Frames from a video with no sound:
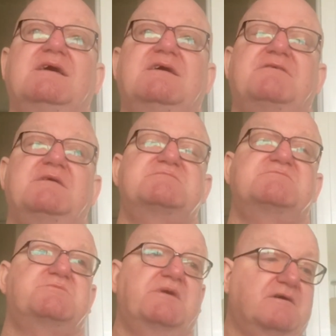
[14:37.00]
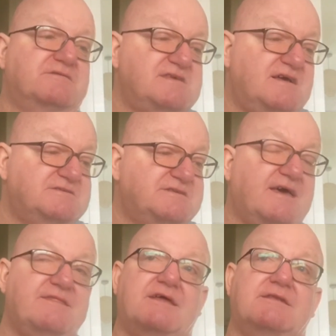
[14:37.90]
If Ipswich win on
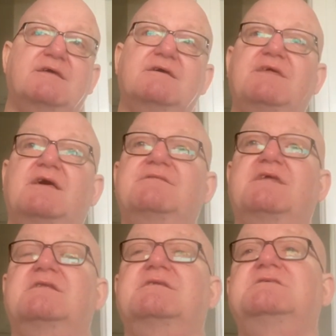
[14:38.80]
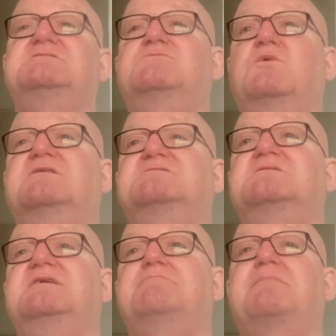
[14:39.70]
Saturday, then they'll need to win
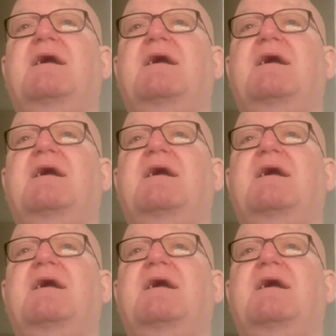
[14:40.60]
to leap